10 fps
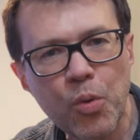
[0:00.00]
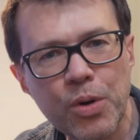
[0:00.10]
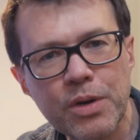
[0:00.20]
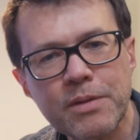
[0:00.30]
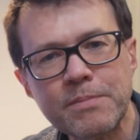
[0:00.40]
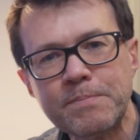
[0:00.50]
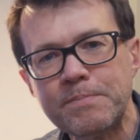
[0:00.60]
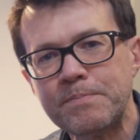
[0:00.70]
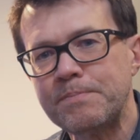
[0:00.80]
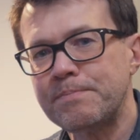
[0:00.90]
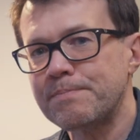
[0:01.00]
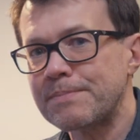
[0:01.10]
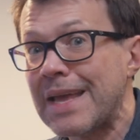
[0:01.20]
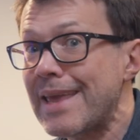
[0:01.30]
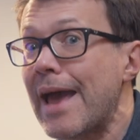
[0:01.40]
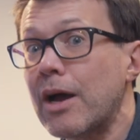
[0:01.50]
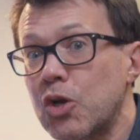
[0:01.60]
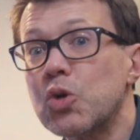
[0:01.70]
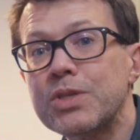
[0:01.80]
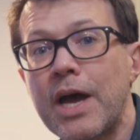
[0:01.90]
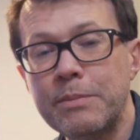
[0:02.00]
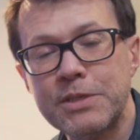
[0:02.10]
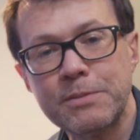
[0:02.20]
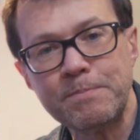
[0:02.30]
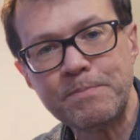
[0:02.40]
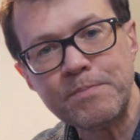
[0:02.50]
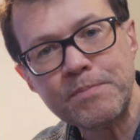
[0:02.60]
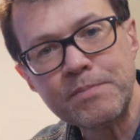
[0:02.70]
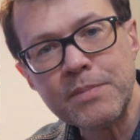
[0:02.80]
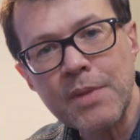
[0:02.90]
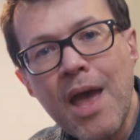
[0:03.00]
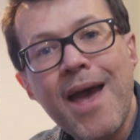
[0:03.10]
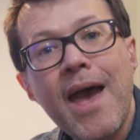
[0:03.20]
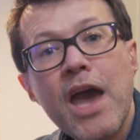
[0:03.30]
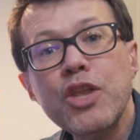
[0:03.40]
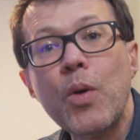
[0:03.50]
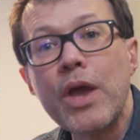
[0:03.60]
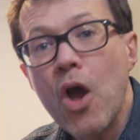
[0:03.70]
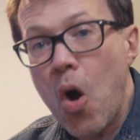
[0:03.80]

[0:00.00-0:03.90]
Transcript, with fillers: board. Yeah, good times. Anyway,